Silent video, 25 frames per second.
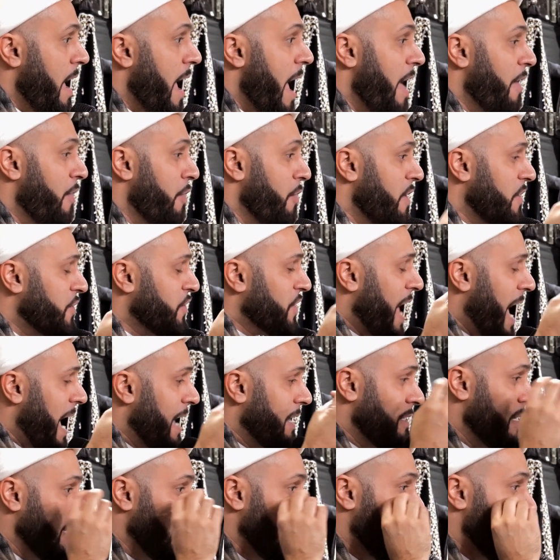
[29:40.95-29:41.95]
And this
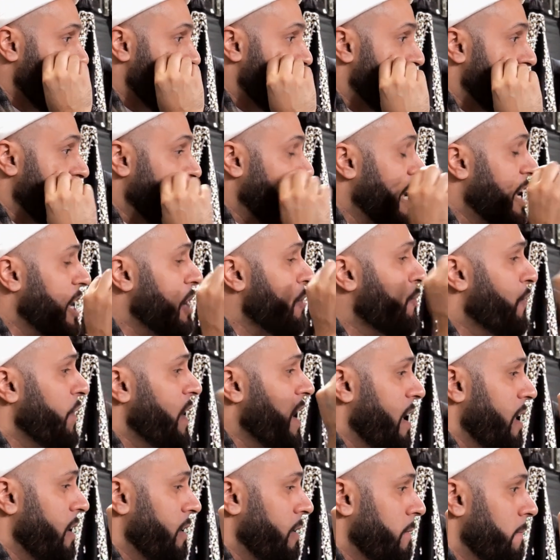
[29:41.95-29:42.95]
hadith,
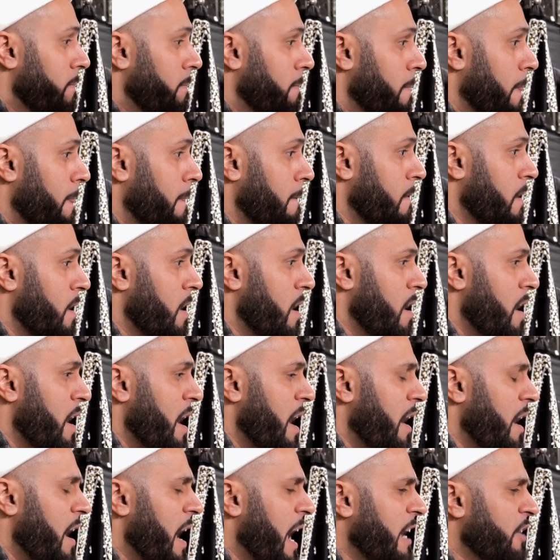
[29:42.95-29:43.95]
even
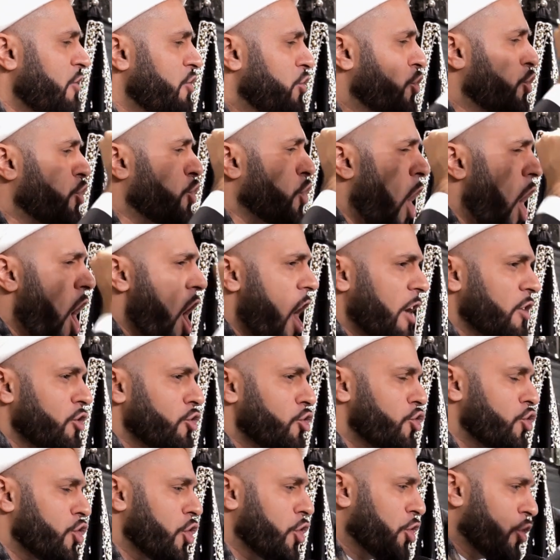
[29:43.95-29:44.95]
a
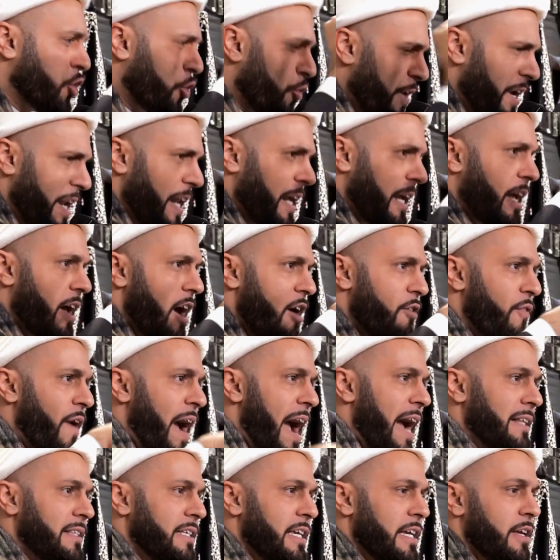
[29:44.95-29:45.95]
staunch critic of
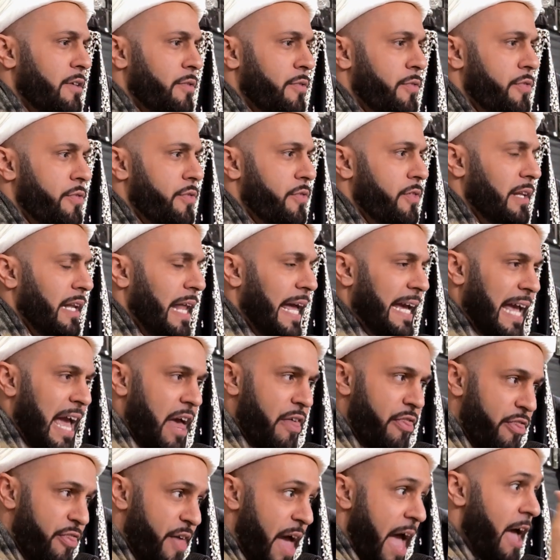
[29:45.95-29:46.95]
hadith, like
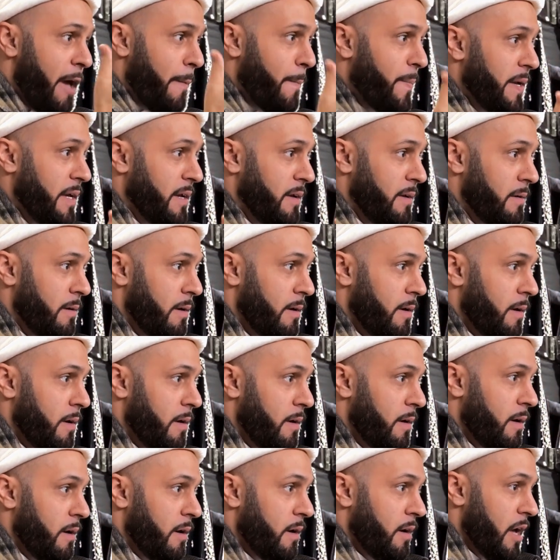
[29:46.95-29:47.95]
al-Dhahabi,
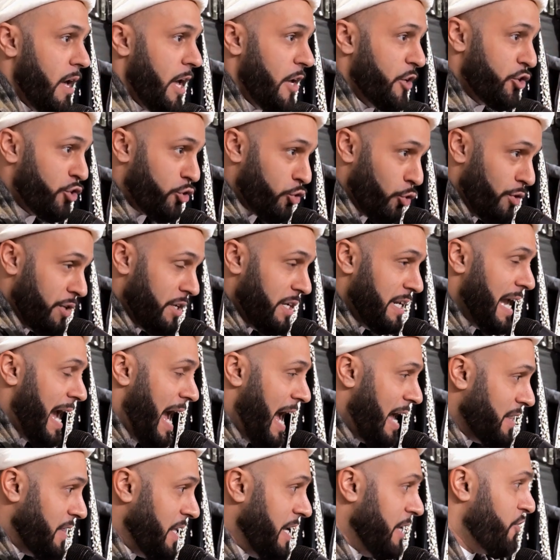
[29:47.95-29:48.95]
a Sunni
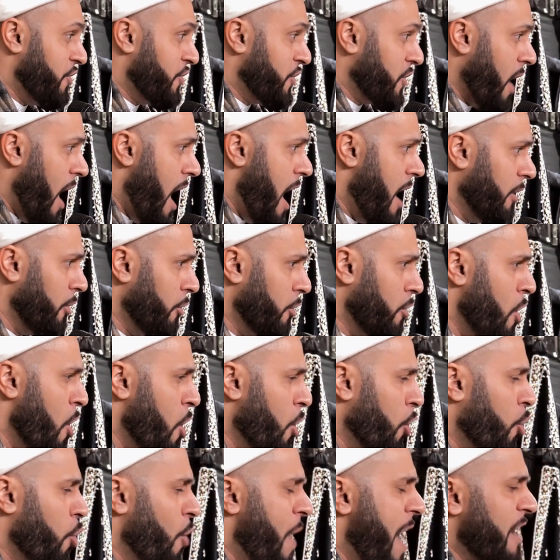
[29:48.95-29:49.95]
hadith scholar,
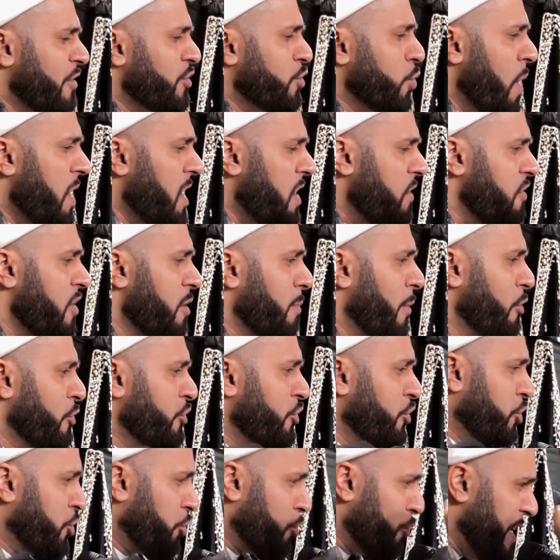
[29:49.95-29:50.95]
who has one of the
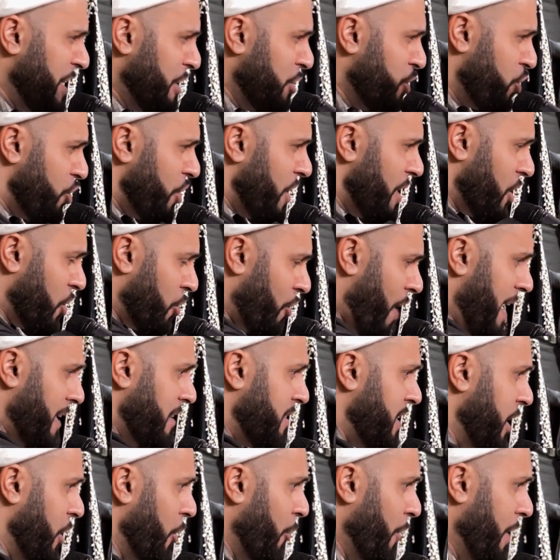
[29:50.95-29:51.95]
most stringent
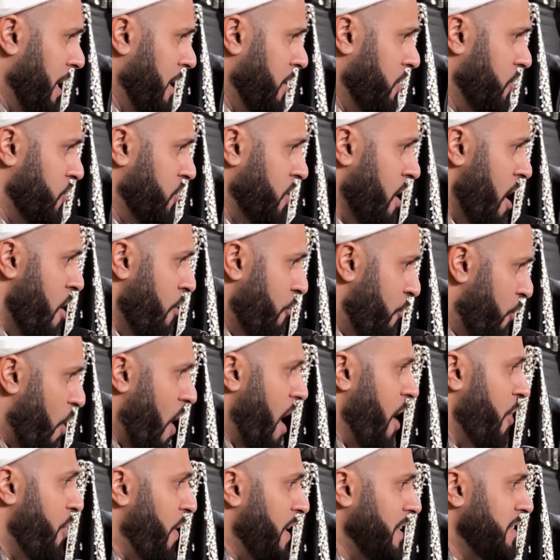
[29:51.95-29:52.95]
criterions
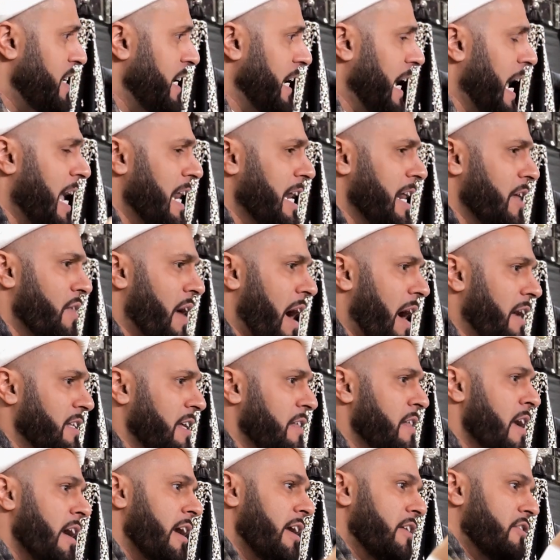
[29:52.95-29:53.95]
for authenticating the
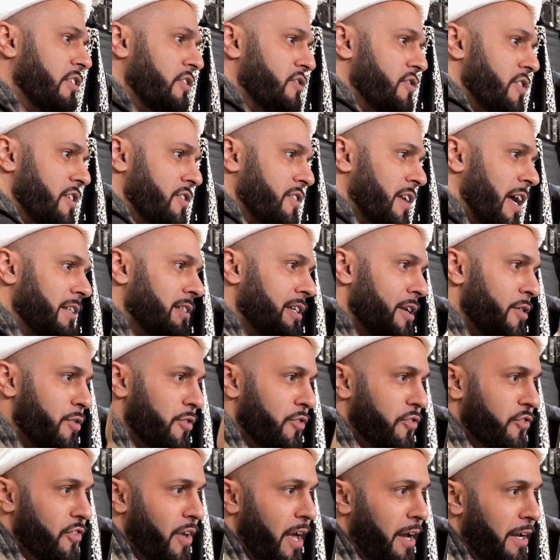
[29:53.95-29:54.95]
hadith, he says this hadith
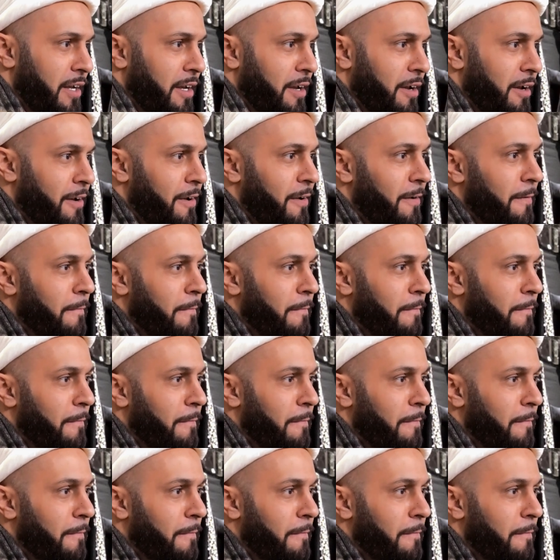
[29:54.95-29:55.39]
is sahih.